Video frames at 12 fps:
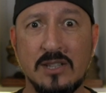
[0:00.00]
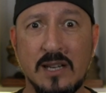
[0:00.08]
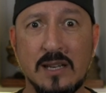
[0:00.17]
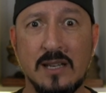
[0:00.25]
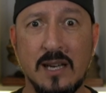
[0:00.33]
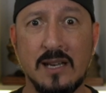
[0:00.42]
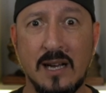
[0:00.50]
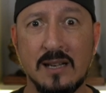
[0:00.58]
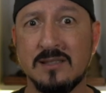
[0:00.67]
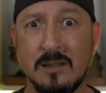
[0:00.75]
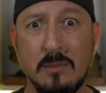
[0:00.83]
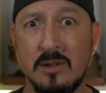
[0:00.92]
get a kick out of
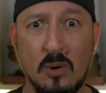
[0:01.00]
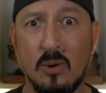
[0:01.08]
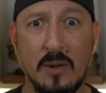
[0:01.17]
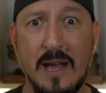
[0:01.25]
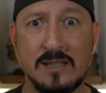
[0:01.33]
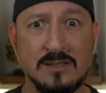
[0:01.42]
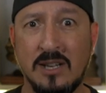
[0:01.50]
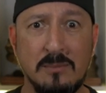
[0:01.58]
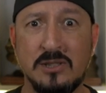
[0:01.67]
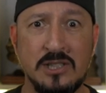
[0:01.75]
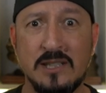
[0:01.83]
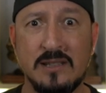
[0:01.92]
some of the old ass dumb
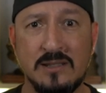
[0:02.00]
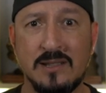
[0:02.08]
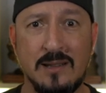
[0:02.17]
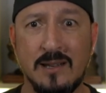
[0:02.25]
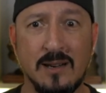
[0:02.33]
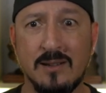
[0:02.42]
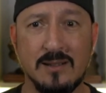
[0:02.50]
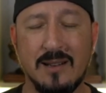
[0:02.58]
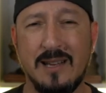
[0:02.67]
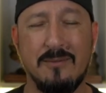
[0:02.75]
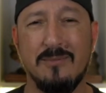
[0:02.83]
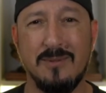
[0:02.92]
shit that's in there that are like,